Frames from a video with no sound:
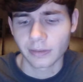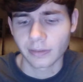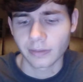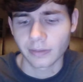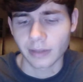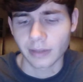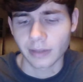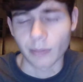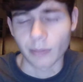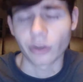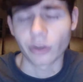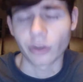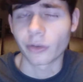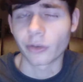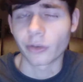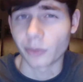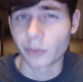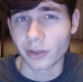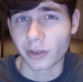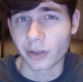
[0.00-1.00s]
and Mordred
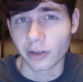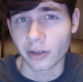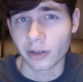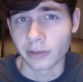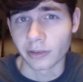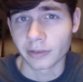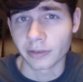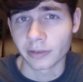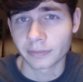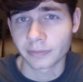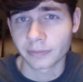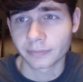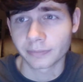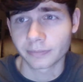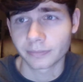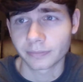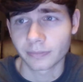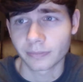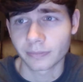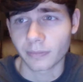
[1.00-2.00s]
was returned.
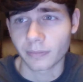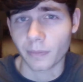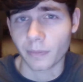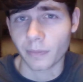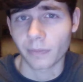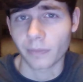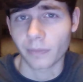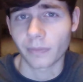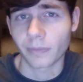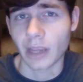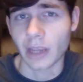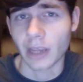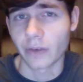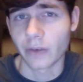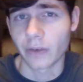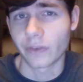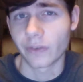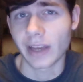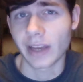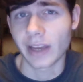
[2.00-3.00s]

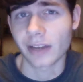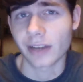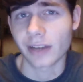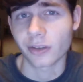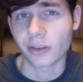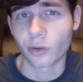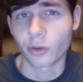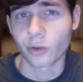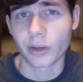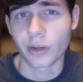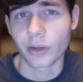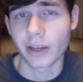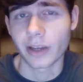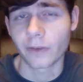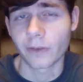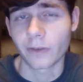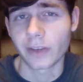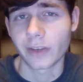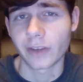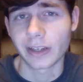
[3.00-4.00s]
However, Vash, L'Oreal,
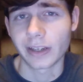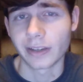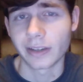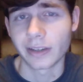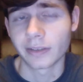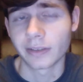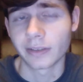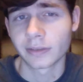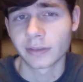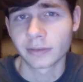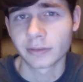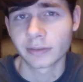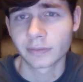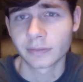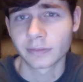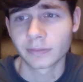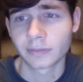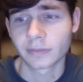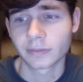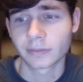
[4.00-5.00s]
and Finnegan
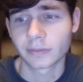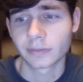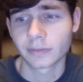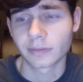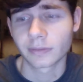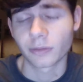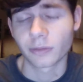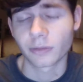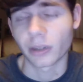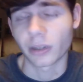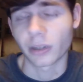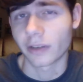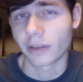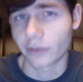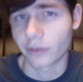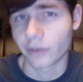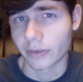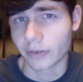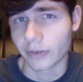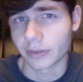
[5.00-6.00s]
were gone
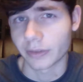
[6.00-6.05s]
forever.